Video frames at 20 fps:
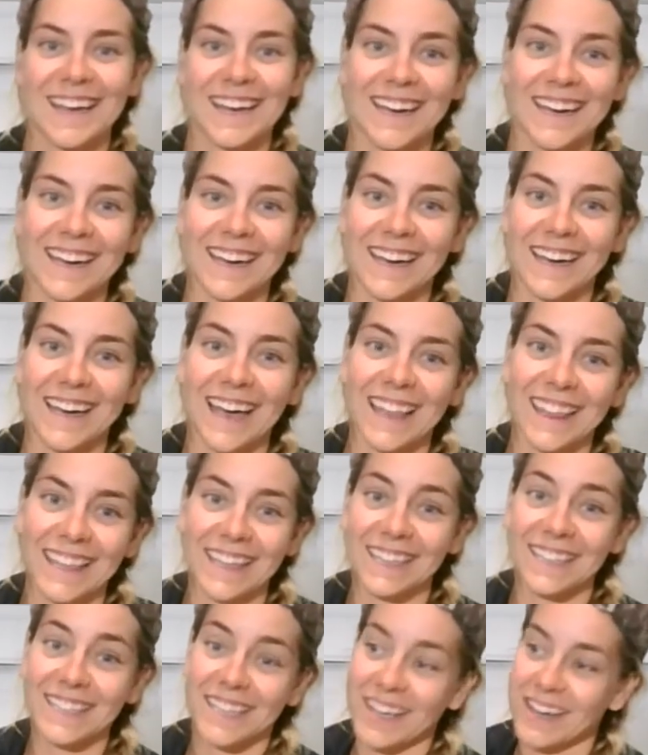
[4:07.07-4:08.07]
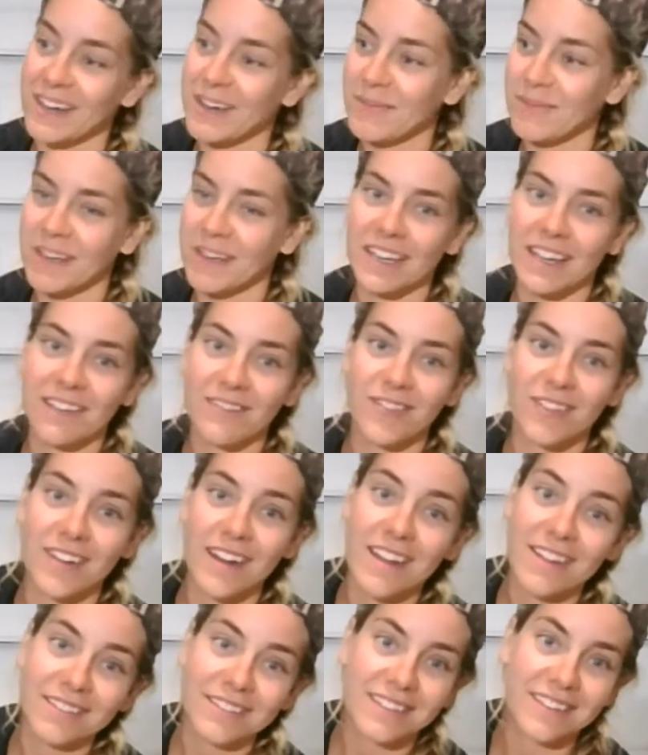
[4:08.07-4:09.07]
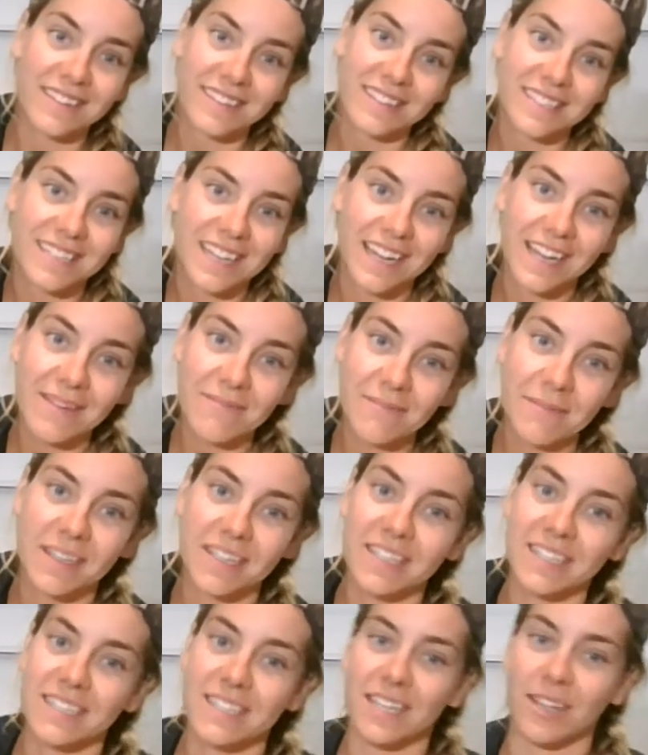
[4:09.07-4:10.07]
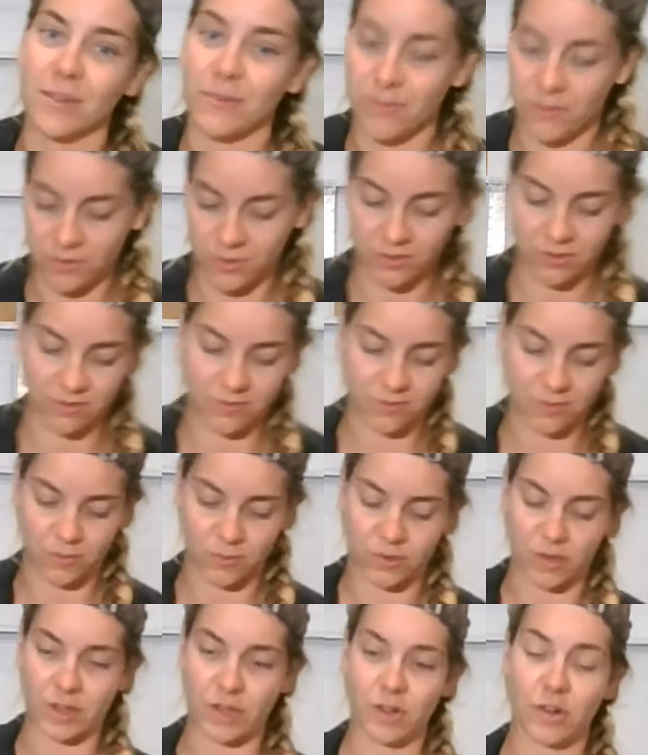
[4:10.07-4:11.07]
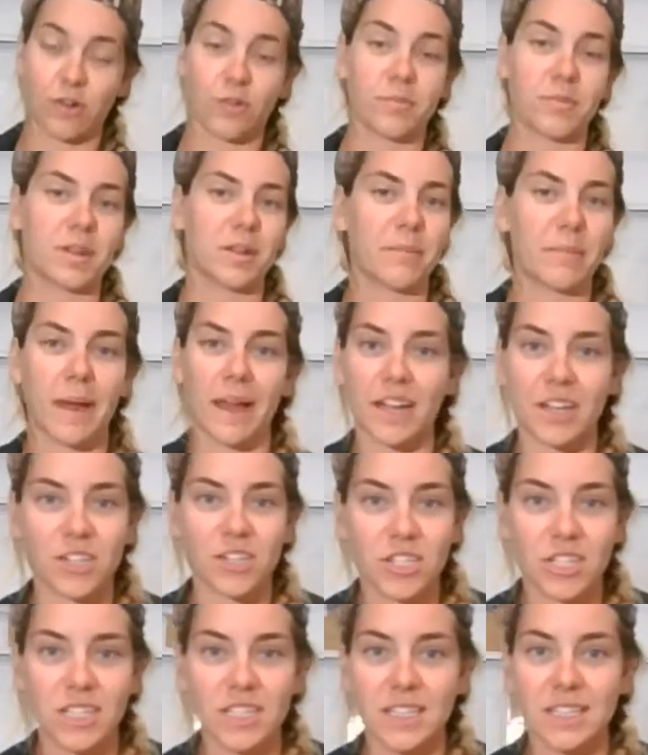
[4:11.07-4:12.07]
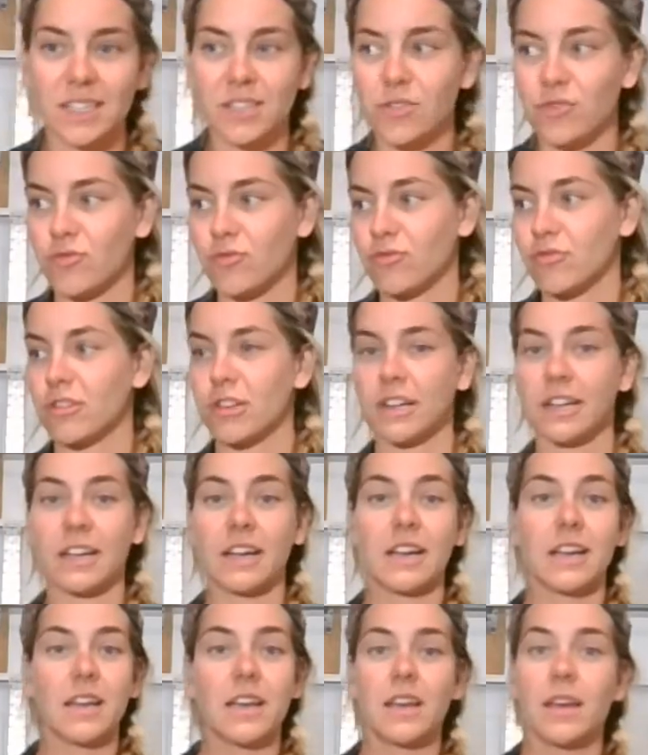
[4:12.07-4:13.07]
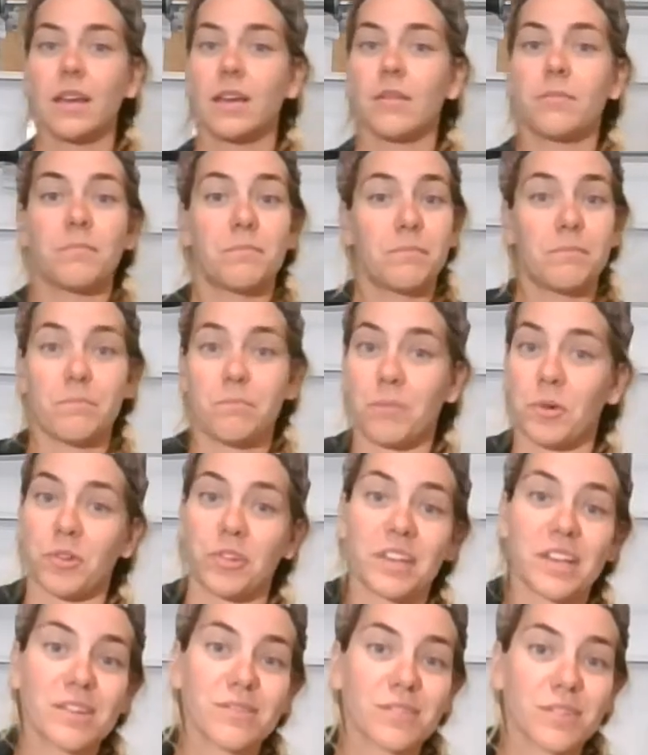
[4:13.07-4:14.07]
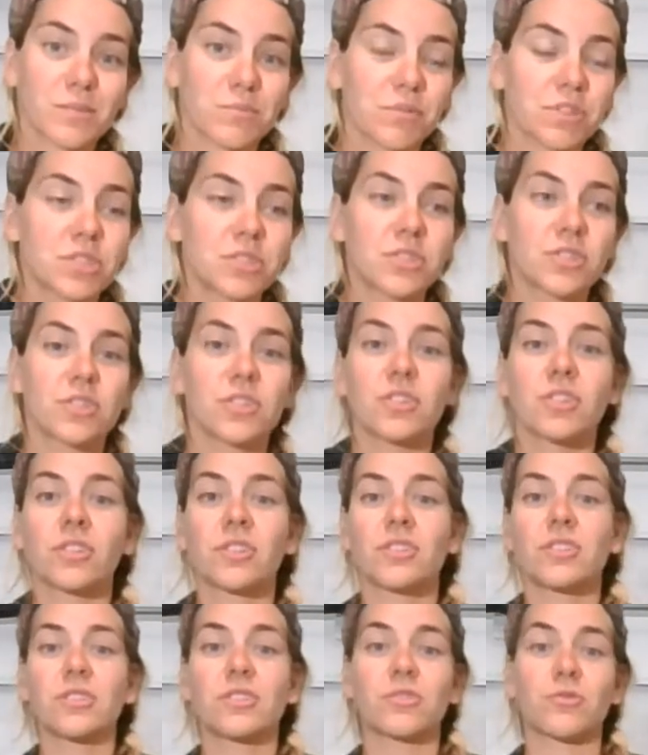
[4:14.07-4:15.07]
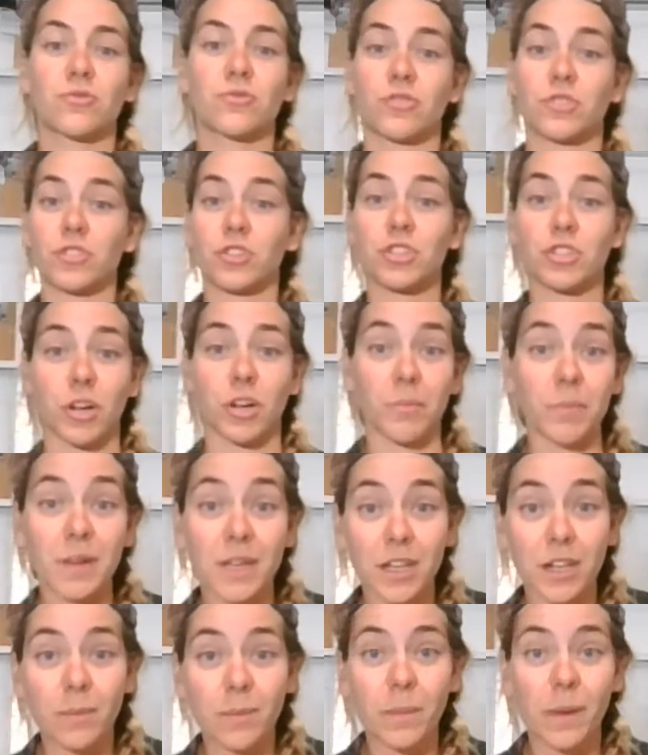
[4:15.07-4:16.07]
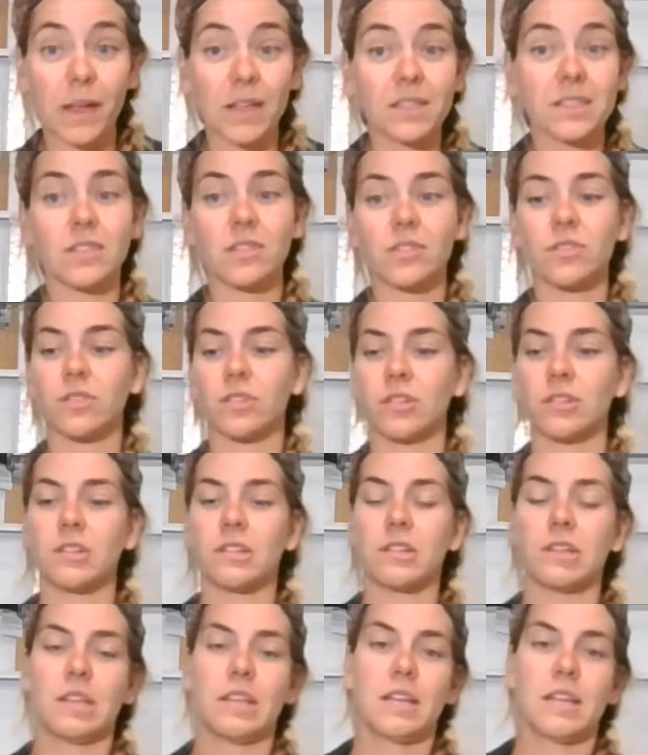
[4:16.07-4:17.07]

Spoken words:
I like to carry my knife around all the time. It's helpful for opening packages or pulling out splinters or sharpening your pencil.